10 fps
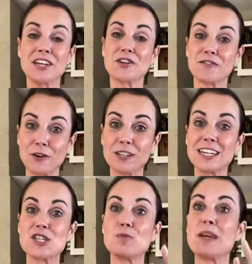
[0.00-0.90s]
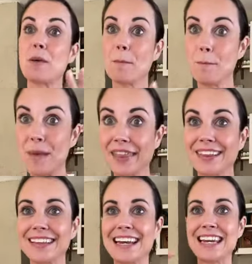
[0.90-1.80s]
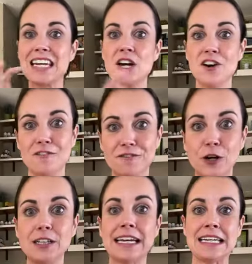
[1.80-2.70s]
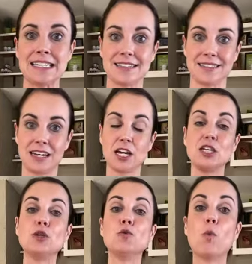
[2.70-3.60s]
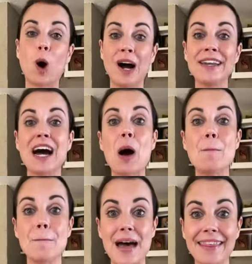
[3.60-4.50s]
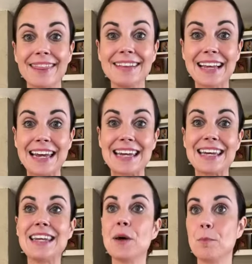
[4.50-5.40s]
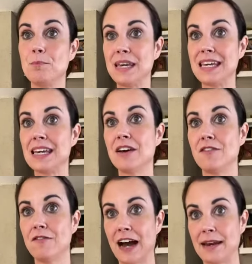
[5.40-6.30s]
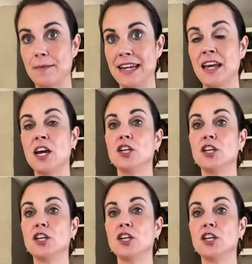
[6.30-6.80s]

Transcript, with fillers: Your folate should be methylated folate you want a methylated B vitamin.